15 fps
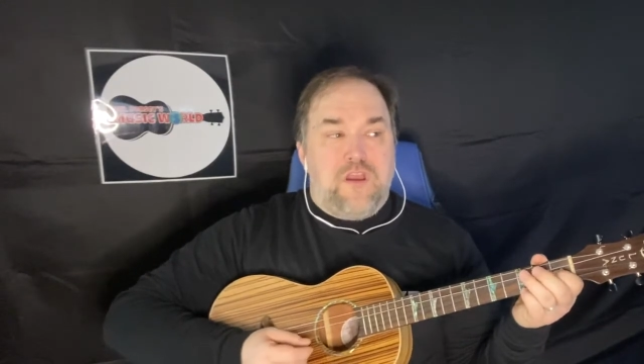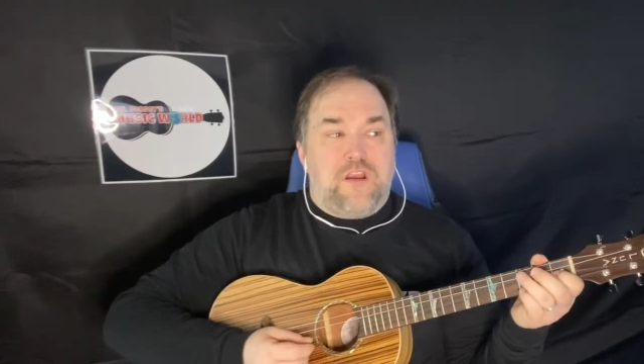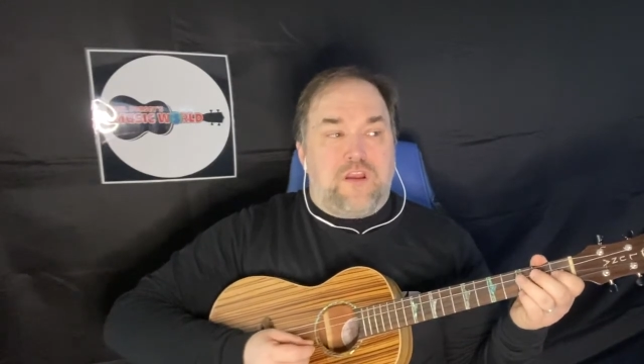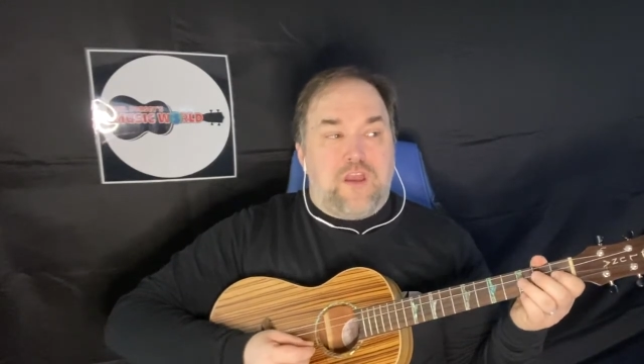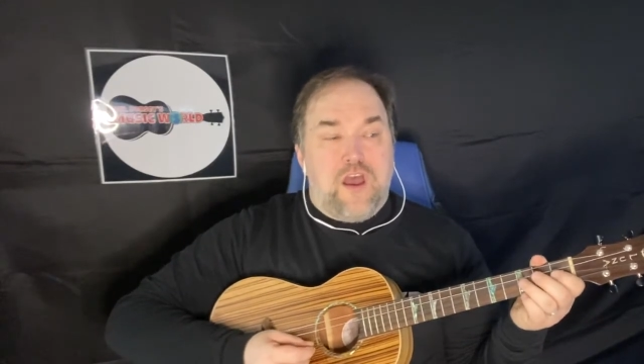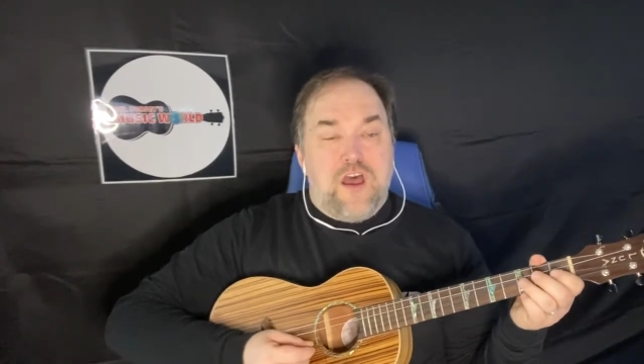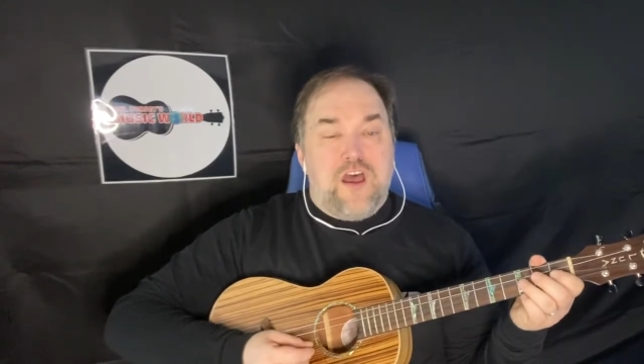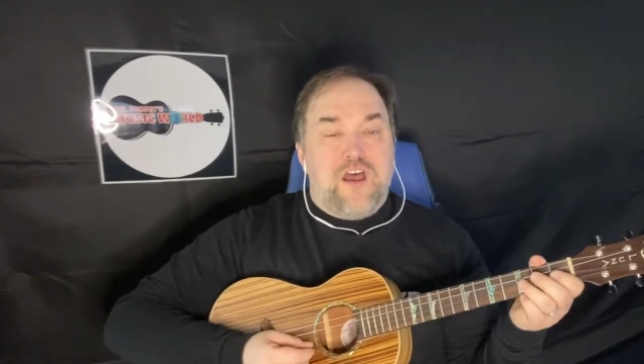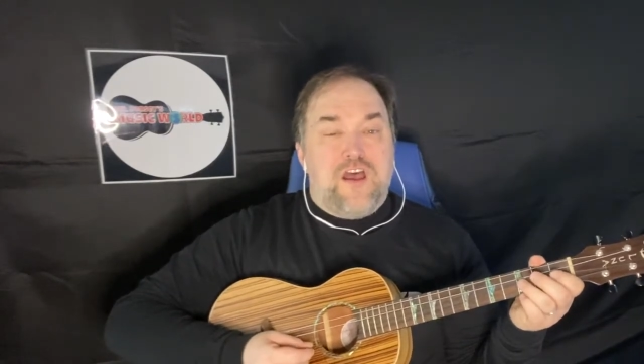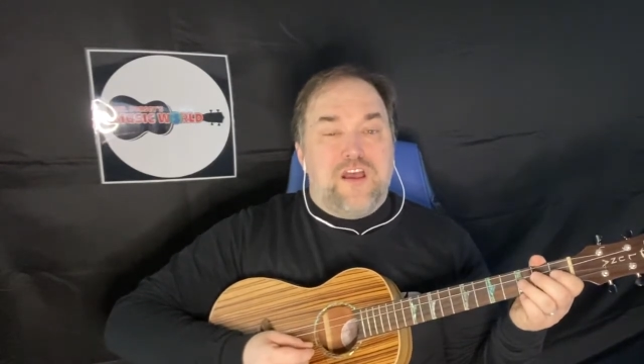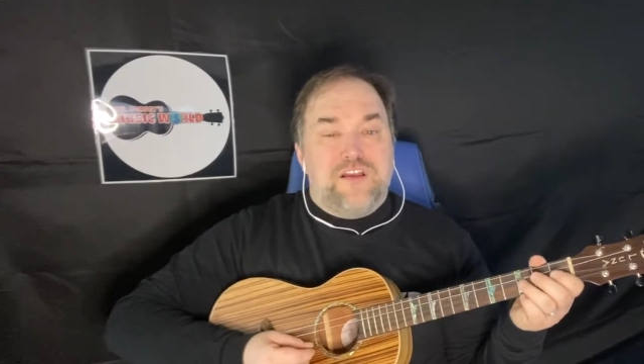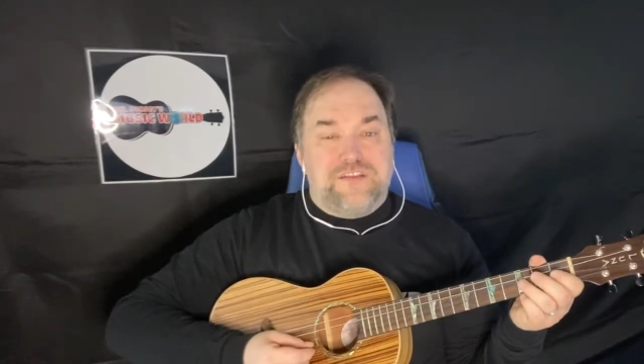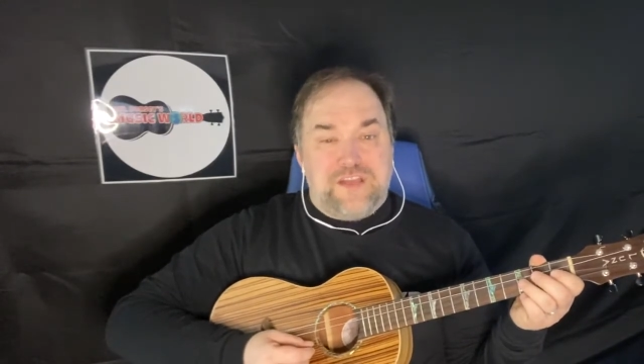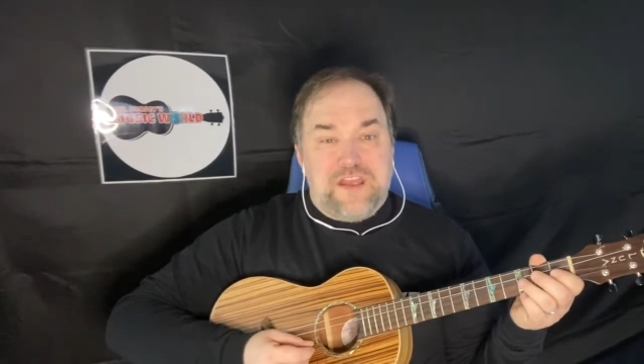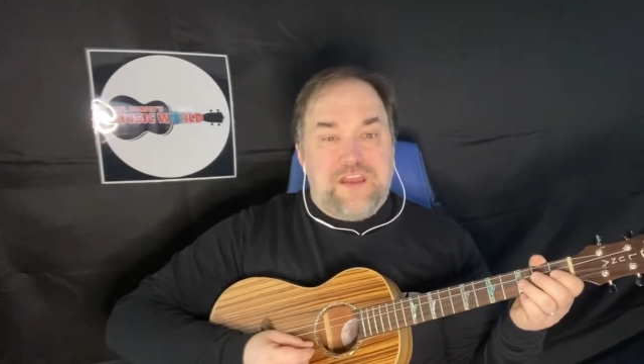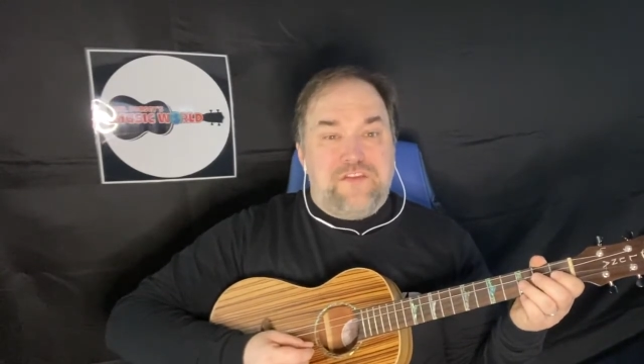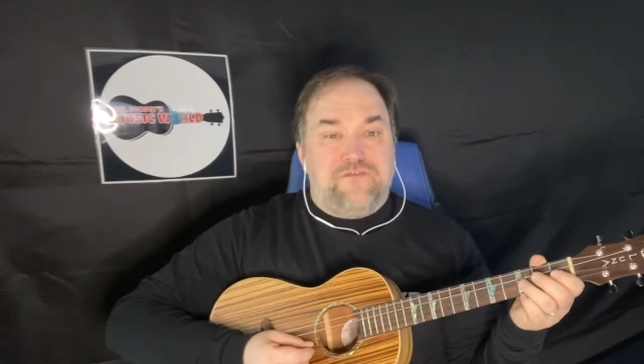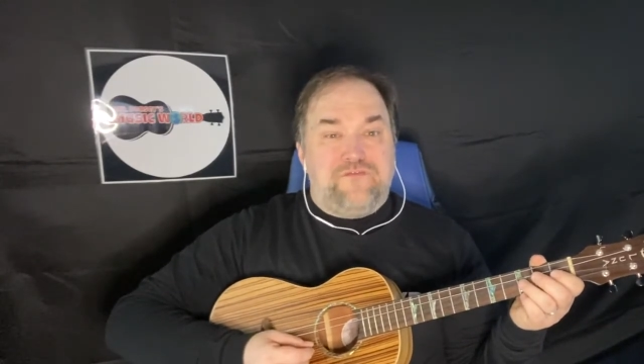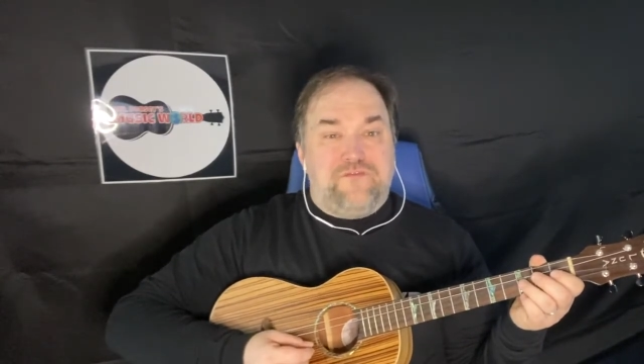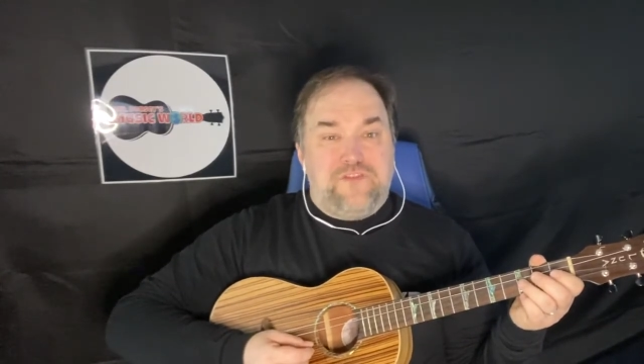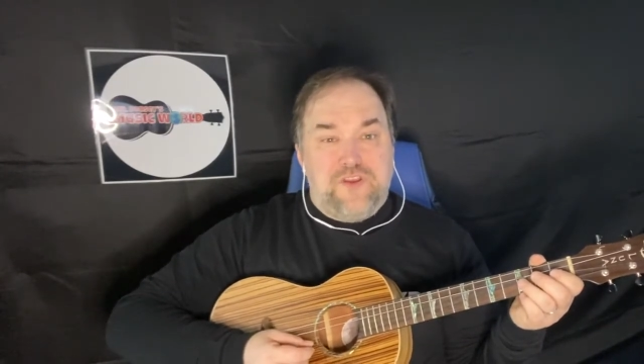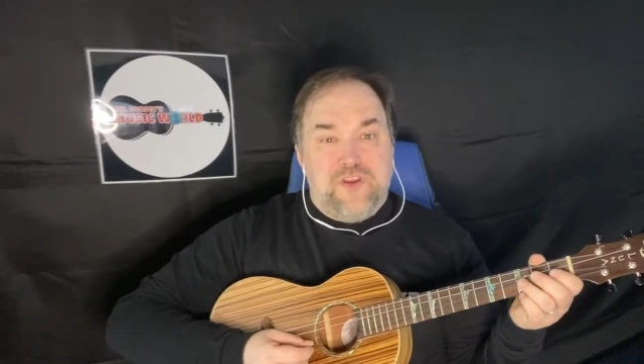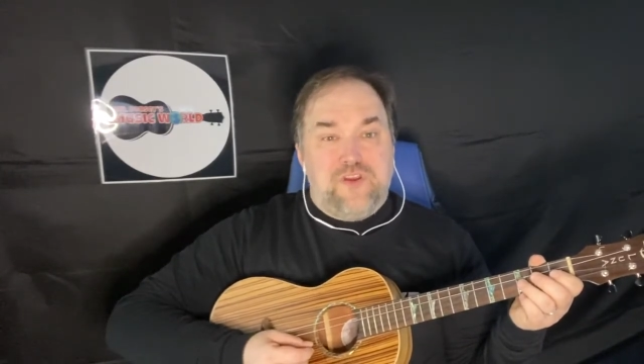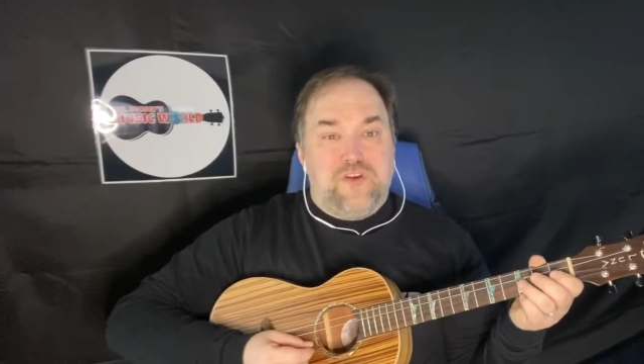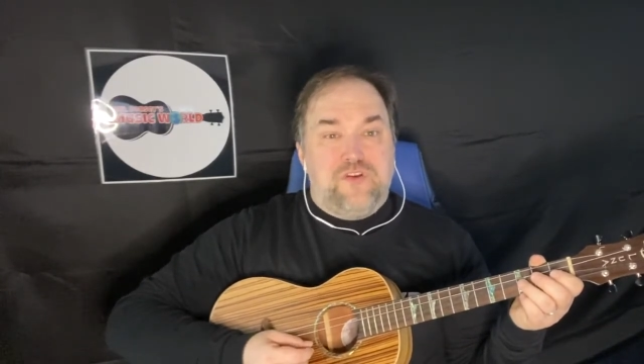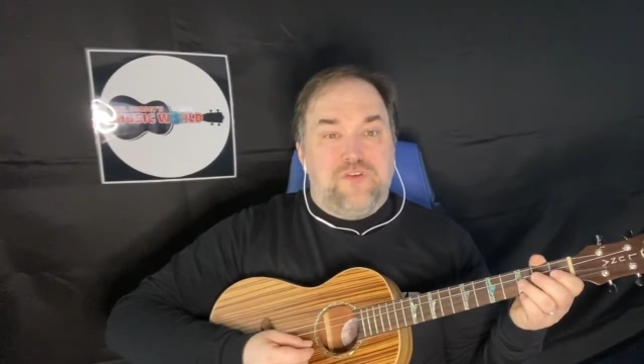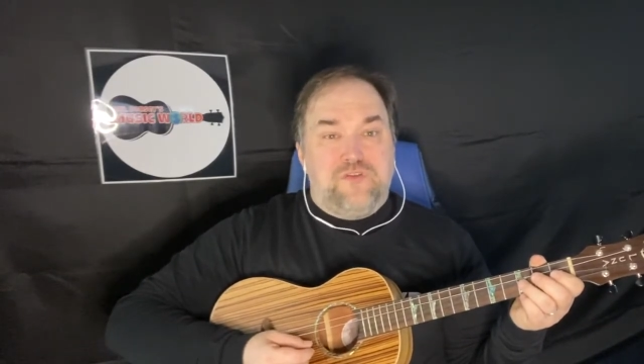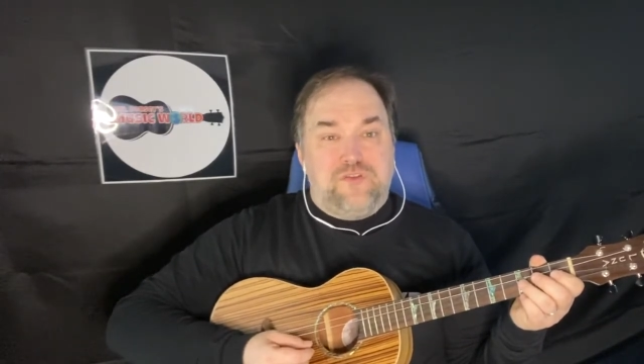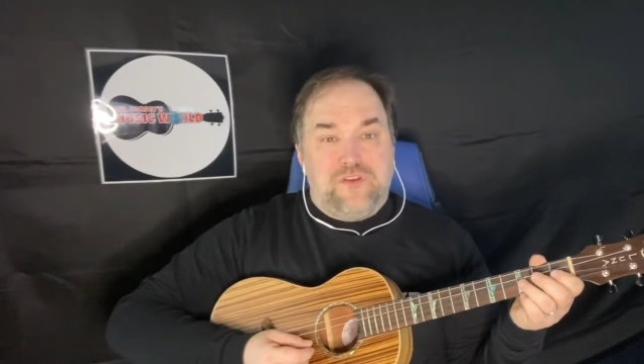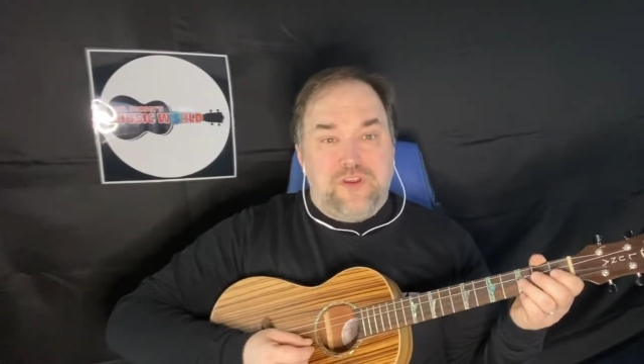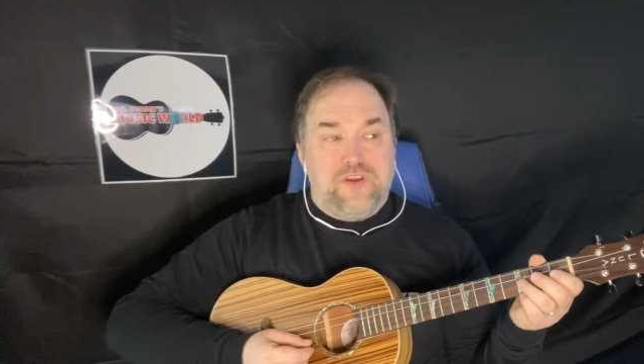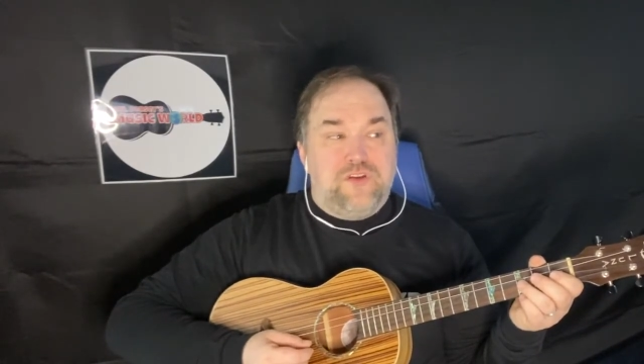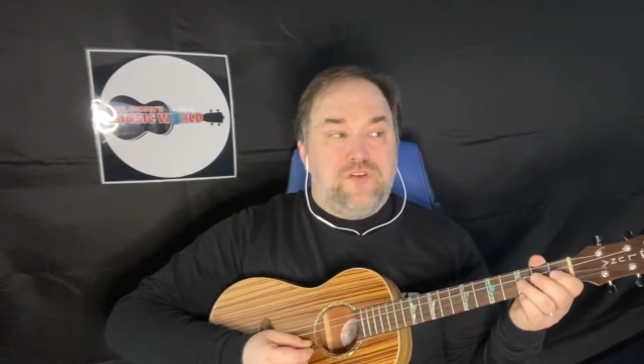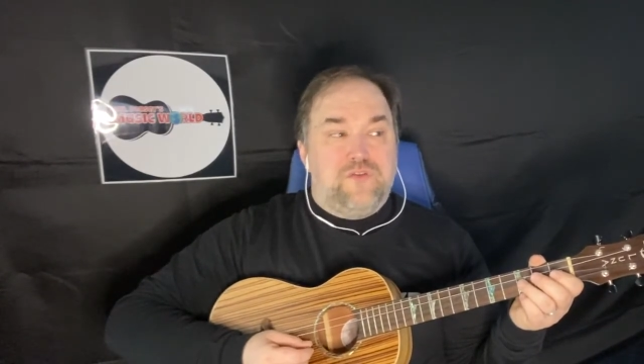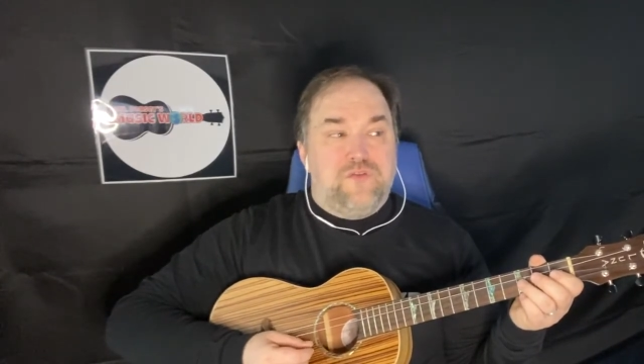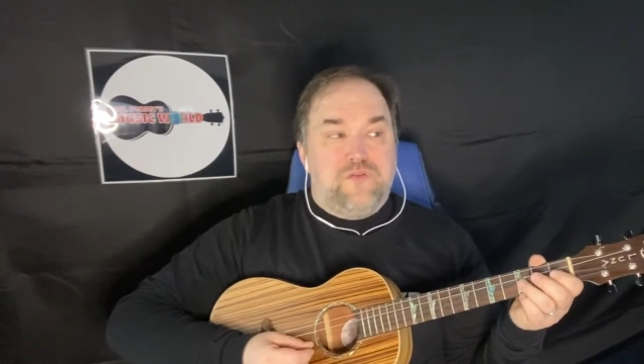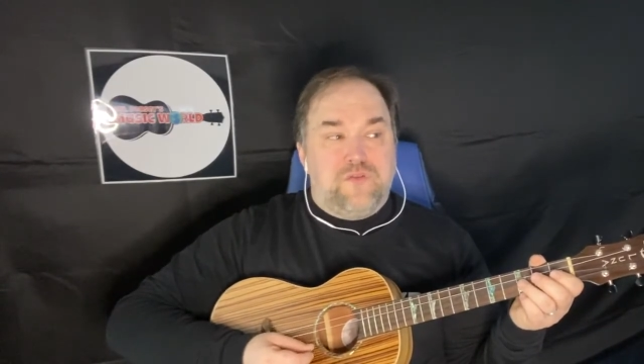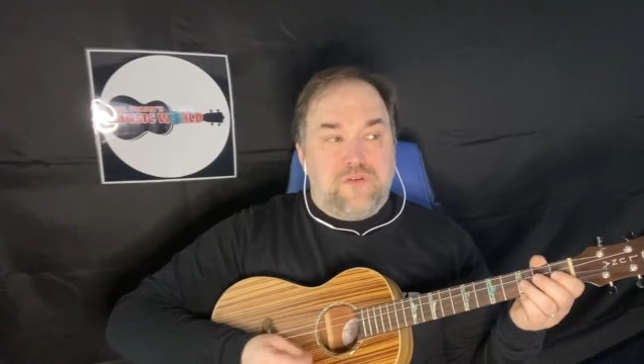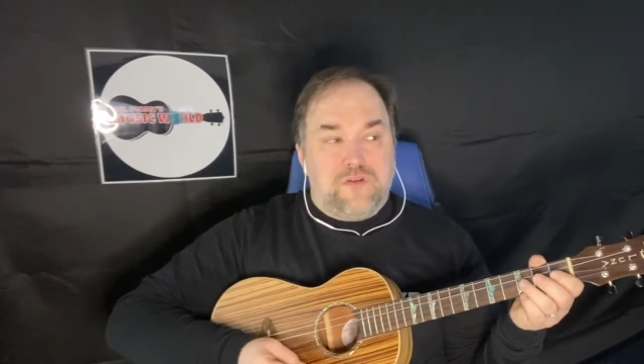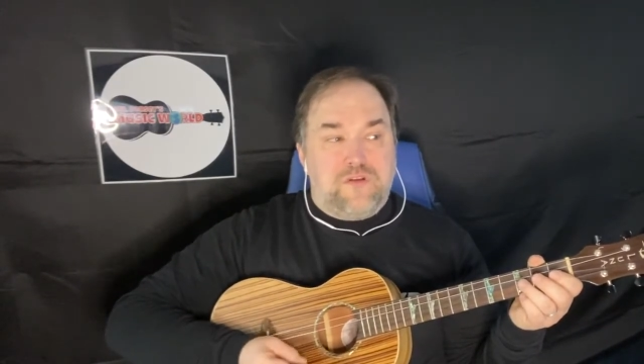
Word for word: cause if you do,